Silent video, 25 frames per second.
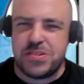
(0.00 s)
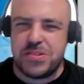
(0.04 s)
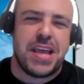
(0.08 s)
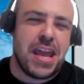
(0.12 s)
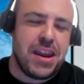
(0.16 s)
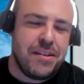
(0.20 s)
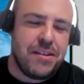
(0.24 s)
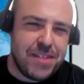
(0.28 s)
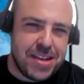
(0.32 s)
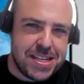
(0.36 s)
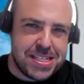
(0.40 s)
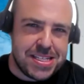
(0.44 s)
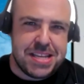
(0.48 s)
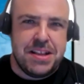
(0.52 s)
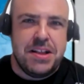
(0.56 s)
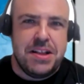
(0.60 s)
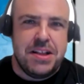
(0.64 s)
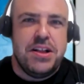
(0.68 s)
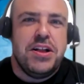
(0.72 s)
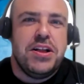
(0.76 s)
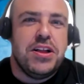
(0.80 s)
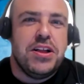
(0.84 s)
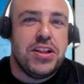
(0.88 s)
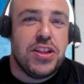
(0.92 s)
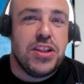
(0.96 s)
Anyways,
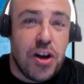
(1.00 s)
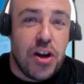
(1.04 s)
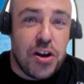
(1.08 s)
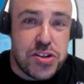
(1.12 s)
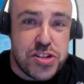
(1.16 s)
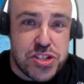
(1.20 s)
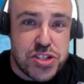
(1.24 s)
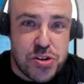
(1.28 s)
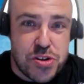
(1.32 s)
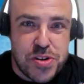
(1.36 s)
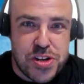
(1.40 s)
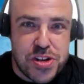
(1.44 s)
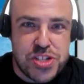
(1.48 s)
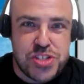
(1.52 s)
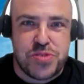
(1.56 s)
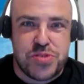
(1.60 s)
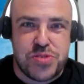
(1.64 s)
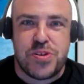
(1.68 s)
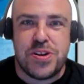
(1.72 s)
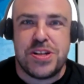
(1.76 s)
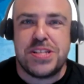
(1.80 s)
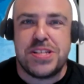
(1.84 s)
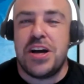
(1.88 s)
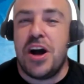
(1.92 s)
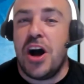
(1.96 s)
long story
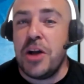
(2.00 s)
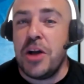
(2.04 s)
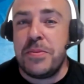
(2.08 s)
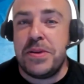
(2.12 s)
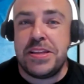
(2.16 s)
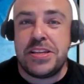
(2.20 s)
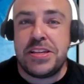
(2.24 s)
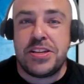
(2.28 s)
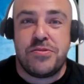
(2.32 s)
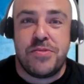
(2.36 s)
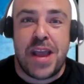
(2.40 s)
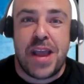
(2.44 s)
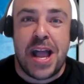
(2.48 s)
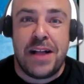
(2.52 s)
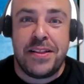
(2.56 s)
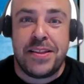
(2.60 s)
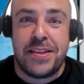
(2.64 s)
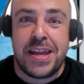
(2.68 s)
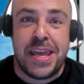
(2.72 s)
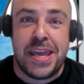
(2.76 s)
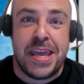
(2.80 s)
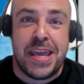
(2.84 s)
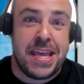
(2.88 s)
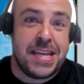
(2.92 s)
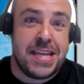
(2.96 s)
short, augmented
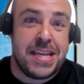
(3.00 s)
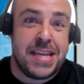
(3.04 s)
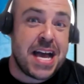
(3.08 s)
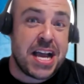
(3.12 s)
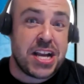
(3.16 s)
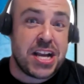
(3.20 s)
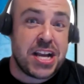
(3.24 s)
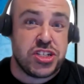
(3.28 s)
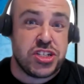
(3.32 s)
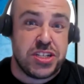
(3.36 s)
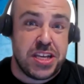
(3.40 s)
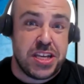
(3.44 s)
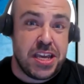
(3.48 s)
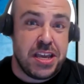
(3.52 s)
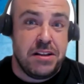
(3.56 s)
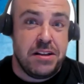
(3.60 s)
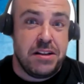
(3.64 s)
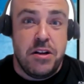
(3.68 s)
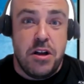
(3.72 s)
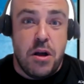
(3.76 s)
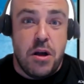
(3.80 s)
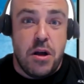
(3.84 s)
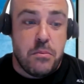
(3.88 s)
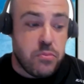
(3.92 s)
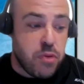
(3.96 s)
reality is actually
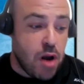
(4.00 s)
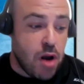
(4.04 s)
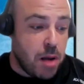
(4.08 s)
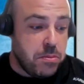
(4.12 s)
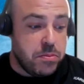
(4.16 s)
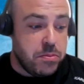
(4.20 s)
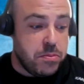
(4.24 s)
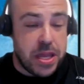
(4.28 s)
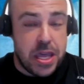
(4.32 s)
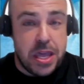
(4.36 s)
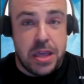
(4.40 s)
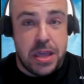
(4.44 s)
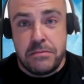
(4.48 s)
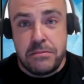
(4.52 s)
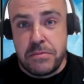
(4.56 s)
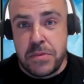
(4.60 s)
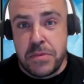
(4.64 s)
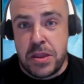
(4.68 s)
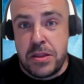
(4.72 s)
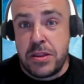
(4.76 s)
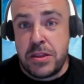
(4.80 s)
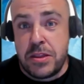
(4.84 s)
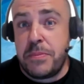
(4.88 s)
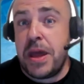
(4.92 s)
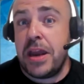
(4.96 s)
probably eh,
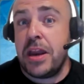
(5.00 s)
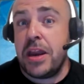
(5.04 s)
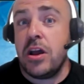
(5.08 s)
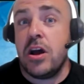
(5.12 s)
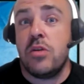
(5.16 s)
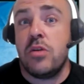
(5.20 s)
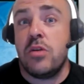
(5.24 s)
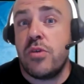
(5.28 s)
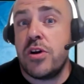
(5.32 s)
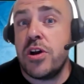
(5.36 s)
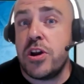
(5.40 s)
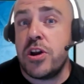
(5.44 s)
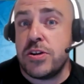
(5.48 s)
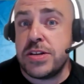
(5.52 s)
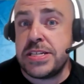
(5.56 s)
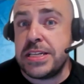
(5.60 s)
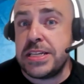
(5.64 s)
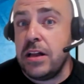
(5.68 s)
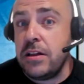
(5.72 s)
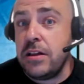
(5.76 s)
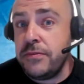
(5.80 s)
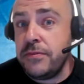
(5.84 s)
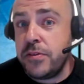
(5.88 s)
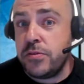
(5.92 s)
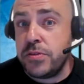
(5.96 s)
depending on where your
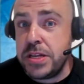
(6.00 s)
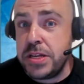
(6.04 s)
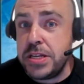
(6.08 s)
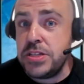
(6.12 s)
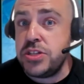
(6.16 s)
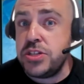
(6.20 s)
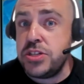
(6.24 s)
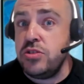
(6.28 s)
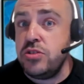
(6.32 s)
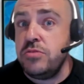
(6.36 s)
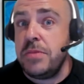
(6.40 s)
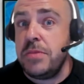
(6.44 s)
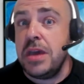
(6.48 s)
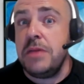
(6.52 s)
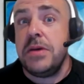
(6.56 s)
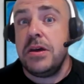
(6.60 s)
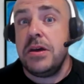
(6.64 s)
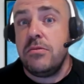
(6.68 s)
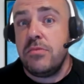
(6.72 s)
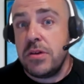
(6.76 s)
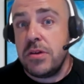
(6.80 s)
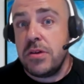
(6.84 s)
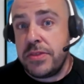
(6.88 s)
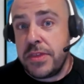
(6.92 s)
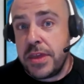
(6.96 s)
cell phone is you may be
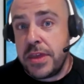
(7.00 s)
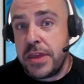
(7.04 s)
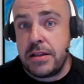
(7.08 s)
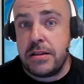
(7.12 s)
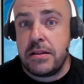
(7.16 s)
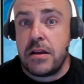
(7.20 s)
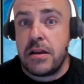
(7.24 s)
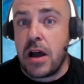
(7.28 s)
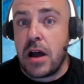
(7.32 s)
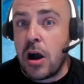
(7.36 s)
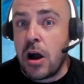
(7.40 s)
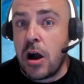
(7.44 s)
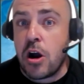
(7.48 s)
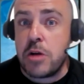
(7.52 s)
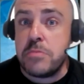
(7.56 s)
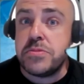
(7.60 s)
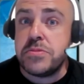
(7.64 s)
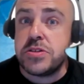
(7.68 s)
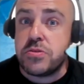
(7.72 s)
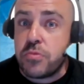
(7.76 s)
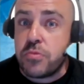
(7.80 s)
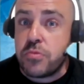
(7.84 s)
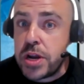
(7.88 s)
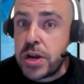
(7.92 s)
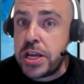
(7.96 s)
within arm's
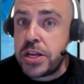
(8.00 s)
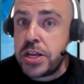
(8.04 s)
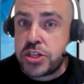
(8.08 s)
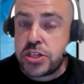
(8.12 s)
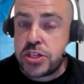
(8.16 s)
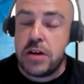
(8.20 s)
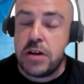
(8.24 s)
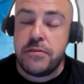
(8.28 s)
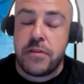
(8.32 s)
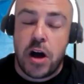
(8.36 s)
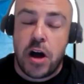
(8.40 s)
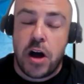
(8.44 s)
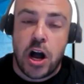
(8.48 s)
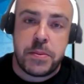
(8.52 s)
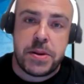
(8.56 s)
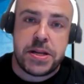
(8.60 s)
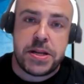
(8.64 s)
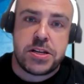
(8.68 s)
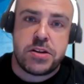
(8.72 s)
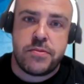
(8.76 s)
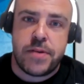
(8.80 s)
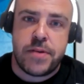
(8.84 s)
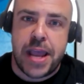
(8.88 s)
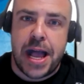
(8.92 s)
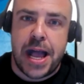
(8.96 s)
reach of
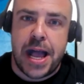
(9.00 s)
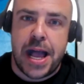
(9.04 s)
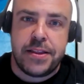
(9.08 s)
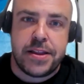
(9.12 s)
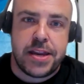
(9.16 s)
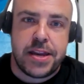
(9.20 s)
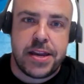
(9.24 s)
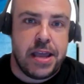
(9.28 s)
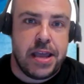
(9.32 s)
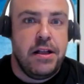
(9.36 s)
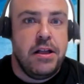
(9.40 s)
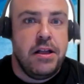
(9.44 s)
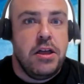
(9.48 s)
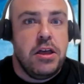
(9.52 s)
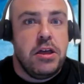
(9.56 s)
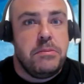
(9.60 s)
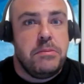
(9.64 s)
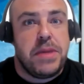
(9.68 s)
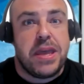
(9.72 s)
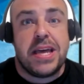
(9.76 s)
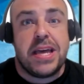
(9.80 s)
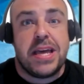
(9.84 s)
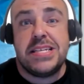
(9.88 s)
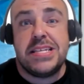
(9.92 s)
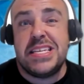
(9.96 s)
augmented reality
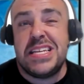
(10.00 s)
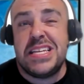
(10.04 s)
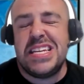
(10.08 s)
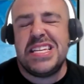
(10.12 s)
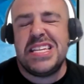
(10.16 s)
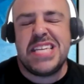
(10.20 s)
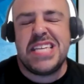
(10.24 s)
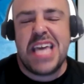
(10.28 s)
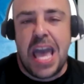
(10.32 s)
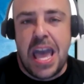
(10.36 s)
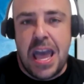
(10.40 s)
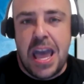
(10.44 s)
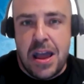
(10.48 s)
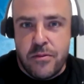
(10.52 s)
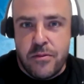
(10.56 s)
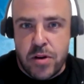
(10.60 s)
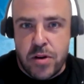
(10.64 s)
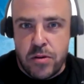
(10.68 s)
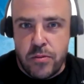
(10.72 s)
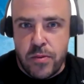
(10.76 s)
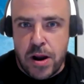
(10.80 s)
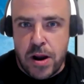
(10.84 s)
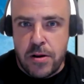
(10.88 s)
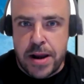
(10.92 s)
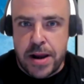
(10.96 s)
because it is
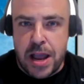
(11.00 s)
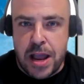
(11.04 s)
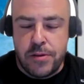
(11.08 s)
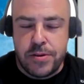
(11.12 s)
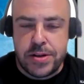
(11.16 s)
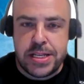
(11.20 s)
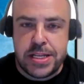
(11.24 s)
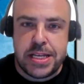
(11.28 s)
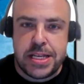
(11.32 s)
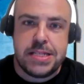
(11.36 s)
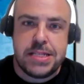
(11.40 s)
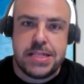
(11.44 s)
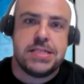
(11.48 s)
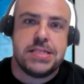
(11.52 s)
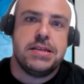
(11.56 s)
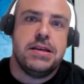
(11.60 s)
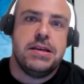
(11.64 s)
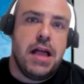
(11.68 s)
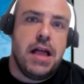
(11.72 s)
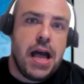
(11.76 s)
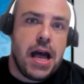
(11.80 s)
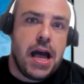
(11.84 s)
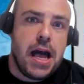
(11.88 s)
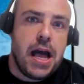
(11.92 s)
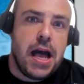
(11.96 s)
everywhere nowadays
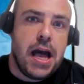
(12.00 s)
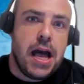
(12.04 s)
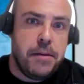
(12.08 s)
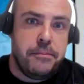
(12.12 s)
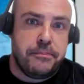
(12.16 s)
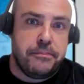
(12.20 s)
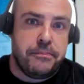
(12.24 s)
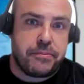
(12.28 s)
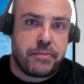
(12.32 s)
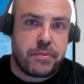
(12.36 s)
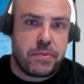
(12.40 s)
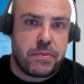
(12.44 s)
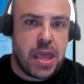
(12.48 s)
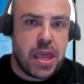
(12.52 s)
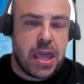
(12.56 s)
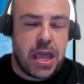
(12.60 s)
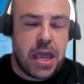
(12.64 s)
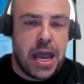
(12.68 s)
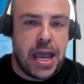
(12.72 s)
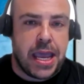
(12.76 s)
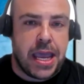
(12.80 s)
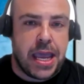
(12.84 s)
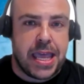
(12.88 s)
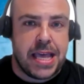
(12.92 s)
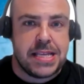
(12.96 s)
um,
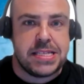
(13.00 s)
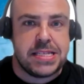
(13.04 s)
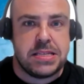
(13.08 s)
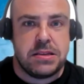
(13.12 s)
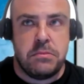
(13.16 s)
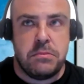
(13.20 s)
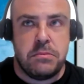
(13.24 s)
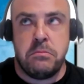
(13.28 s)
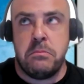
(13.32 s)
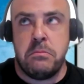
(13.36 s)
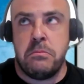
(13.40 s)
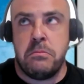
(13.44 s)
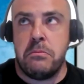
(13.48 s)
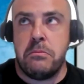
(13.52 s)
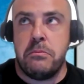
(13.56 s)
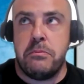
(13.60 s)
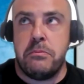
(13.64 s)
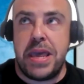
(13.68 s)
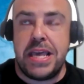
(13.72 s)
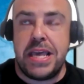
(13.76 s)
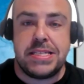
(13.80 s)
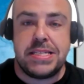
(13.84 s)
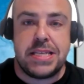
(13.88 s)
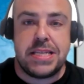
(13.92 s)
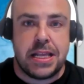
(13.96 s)
i guess
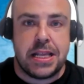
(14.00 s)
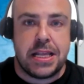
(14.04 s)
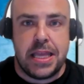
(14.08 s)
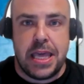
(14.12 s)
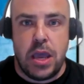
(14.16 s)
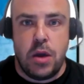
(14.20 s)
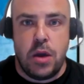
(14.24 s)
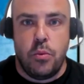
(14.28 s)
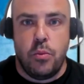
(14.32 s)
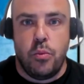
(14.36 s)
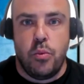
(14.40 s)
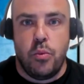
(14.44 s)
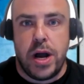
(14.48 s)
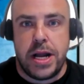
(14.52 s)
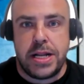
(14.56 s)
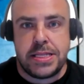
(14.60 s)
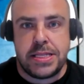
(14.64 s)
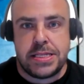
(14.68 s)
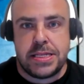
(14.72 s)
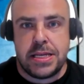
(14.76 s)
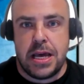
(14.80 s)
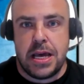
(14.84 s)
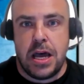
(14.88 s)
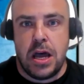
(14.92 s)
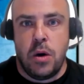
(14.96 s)
basically what
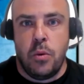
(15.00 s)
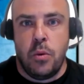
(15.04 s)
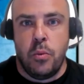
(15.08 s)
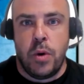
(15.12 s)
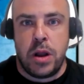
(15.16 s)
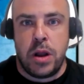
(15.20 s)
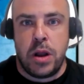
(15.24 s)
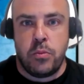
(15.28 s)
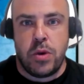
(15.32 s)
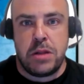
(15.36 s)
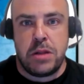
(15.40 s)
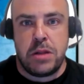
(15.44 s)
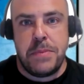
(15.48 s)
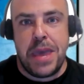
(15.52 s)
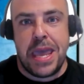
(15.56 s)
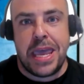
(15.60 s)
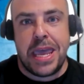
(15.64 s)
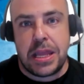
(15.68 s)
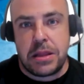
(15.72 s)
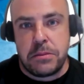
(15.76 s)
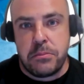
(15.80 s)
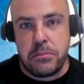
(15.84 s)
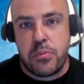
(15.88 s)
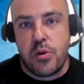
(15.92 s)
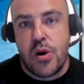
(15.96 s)
uh, what what make
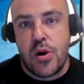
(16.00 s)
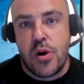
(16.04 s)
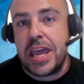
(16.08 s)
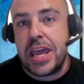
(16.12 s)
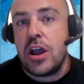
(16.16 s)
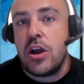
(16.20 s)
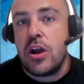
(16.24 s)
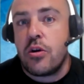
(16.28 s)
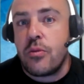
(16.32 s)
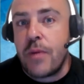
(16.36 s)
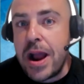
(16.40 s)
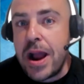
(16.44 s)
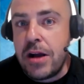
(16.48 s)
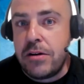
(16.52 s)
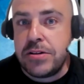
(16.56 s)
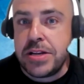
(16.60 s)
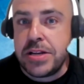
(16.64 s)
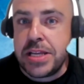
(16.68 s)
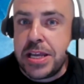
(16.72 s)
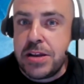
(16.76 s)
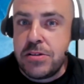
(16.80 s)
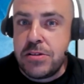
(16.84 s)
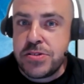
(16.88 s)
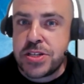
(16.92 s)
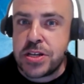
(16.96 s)
it breaking ground
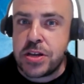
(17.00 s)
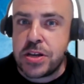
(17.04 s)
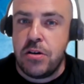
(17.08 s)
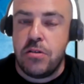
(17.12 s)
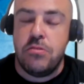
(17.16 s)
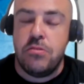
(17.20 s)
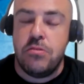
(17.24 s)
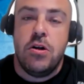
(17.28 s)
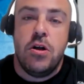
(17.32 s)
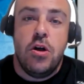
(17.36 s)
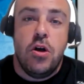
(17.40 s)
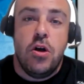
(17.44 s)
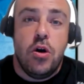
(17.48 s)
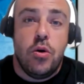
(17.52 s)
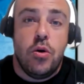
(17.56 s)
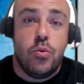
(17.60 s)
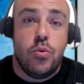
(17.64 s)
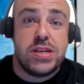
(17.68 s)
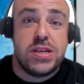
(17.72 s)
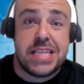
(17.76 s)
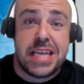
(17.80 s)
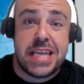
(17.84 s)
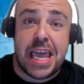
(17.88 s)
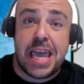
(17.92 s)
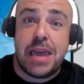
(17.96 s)
years ago
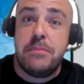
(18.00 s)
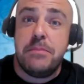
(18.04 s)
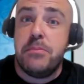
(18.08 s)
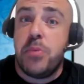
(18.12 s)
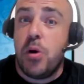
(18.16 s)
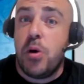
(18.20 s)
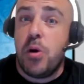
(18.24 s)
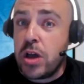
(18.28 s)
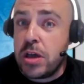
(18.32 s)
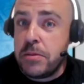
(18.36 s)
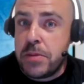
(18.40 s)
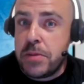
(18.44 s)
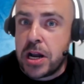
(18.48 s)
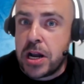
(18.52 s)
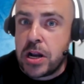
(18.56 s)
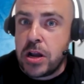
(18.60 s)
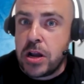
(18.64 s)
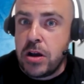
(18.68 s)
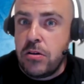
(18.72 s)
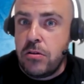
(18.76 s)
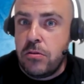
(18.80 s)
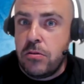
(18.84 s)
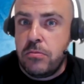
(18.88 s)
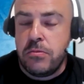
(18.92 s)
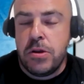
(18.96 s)
was the game pokemon
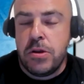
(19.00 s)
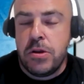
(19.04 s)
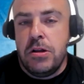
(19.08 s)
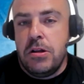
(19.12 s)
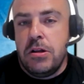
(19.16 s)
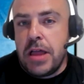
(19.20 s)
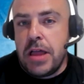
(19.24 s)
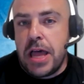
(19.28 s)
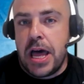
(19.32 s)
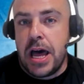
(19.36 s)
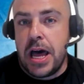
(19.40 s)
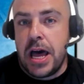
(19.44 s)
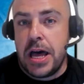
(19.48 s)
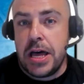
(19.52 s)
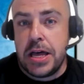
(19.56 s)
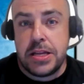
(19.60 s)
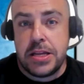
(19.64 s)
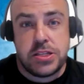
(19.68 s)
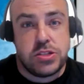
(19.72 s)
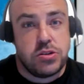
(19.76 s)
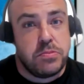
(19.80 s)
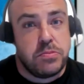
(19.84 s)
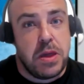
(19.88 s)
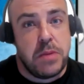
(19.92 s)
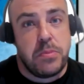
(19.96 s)
go uh,
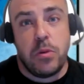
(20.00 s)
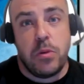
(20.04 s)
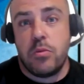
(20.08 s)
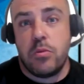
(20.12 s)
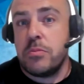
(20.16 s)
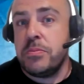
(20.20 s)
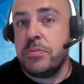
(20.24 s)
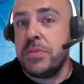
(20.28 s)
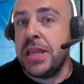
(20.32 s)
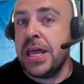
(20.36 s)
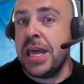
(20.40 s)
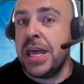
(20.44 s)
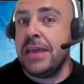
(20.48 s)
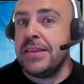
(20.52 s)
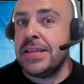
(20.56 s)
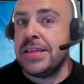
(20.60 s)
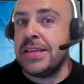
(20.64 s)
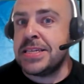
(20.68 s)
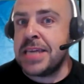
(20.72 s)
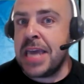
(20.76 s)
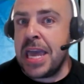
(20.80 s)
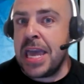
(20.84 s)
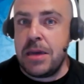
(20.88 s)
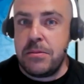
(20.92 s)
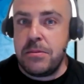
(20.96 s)
so people were playing this
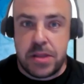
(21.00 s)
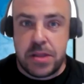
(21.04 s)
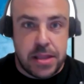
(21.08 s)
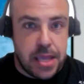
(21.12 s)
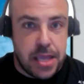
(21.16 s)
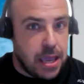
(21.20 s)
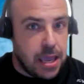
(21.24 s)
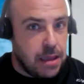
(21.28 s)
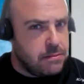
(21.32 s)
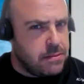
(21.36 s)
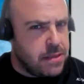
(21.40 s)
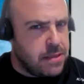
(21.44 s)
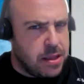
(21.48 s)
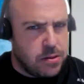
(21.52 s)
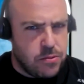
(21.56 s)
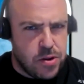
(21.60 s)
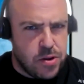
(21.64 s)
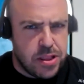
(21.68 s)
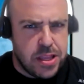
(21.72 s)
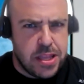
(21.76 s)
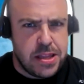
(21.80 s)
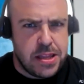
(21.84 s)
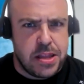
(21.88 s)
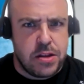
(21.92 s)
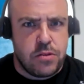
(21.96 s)
game and they they
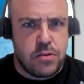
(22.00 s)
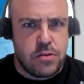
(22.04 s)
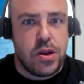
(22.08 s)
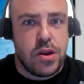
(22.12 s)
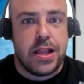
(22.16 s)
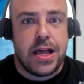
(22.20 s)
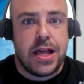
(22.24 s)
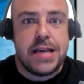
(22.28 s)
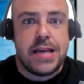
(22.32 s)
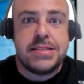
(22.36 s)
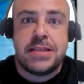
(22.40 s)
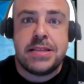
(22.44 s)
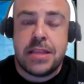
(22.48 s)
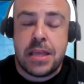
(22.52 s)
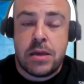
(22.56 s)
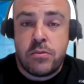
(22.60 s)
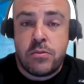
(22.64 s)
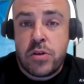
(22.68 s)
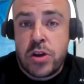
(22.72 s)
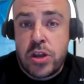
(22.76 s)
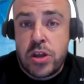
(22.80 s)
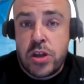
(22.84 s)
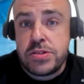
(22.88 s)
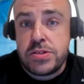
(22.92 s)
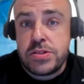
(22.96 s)
really didn't realize they were
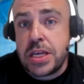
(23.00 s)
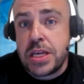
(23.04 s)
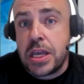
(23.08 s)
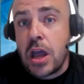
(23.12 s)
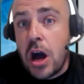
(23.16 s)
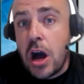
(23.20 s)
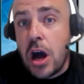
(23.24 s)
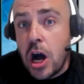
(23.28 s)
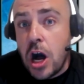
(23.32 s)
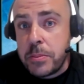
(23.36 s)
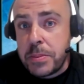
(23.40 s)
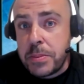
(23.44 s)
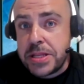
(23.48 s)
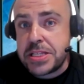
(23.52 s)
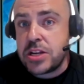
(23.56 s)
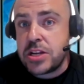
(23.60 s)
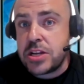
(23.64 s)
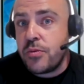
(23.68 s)
using augmented